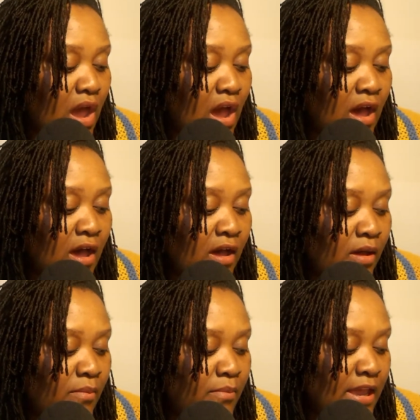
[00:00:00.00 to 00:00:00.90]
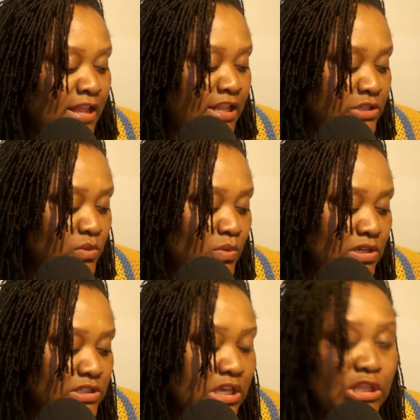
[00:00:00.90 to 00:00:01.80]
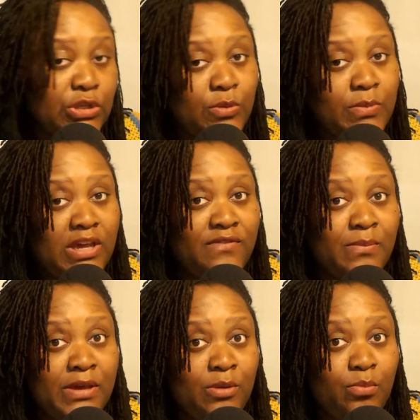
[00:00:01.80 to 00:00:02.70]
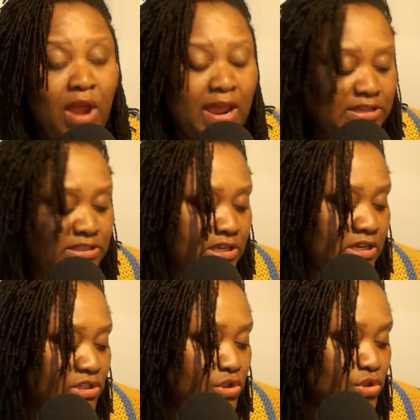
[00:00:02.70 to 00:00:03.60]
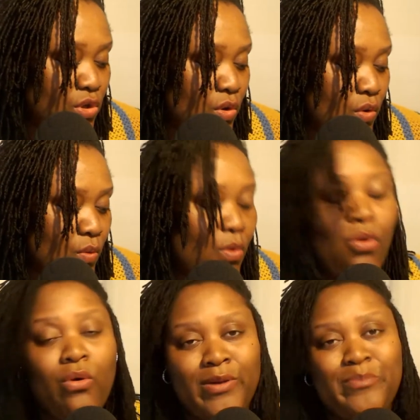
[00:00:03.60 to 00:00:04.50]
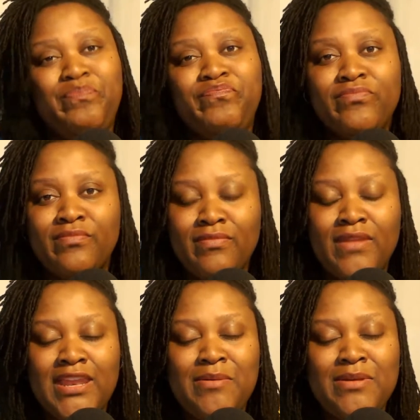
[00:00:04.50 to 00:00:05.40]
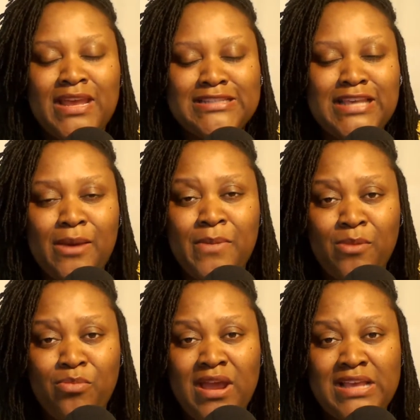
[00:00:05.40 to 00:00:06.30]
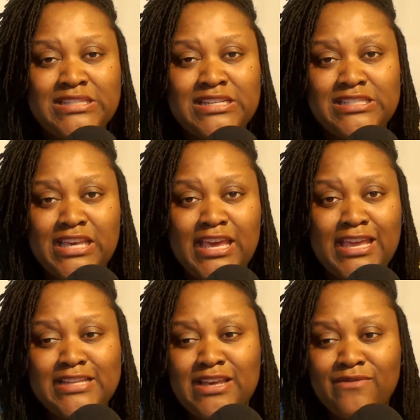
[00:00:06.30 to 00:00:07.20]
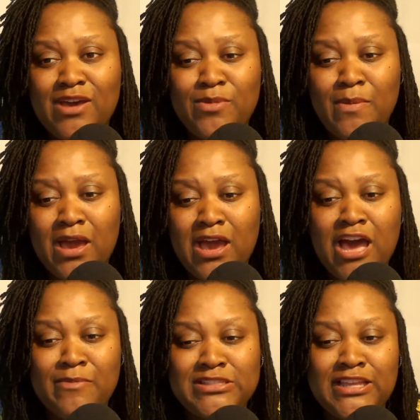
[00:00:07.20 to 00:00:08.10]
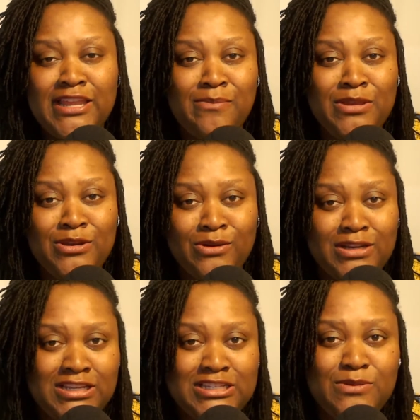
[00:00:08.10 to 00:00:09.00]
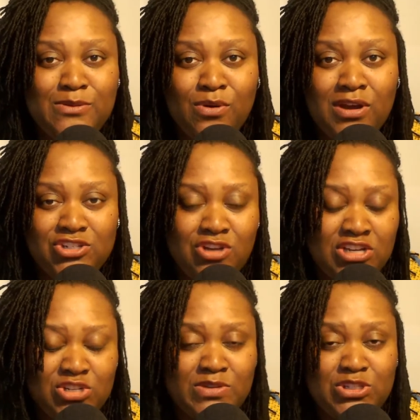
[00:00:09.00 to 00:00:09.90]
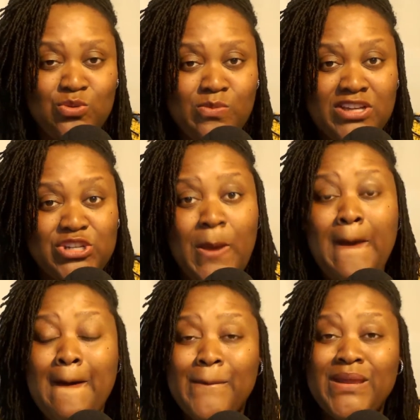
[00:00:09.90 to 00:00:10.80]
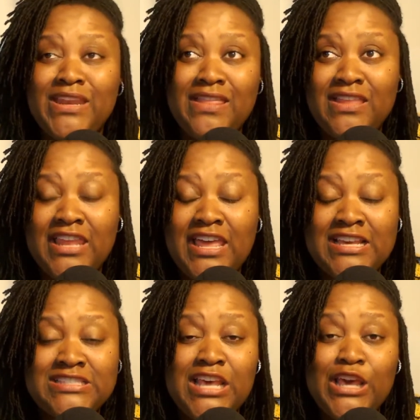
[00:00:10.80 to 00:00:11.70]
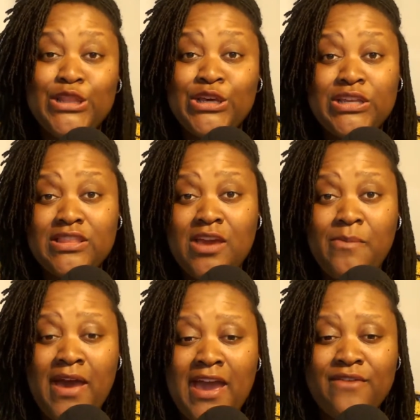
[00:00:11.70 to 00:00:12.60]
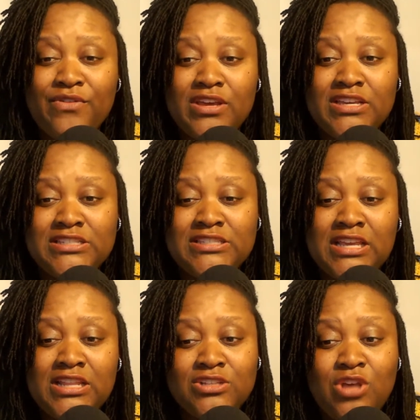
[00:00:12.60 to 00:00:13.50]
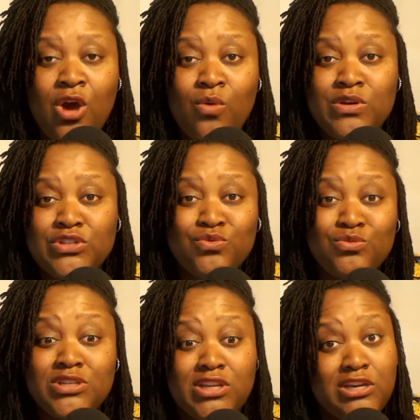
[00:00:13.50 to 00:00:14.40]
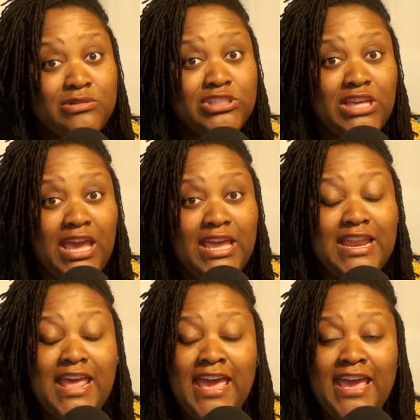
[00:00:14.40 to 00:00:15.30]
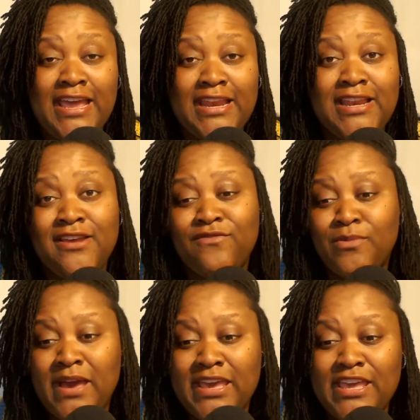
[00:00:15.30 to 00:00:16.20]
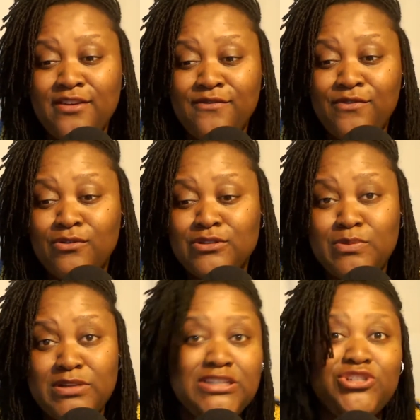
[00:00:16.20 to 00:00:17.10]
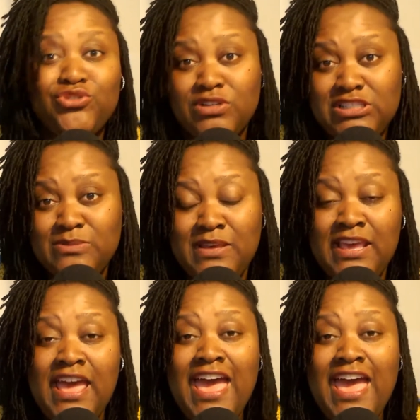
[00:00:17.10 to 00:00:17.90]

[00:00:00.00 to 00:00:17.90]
And this one was a little bit of a better price. So, or let me not say a better price, because the Kenyans have come in my comments and let me know that these people are charging me too much. But nonetheless, the good thing about Africa is that there's always room to negotiate. And for my Kenyan folks, please trust me.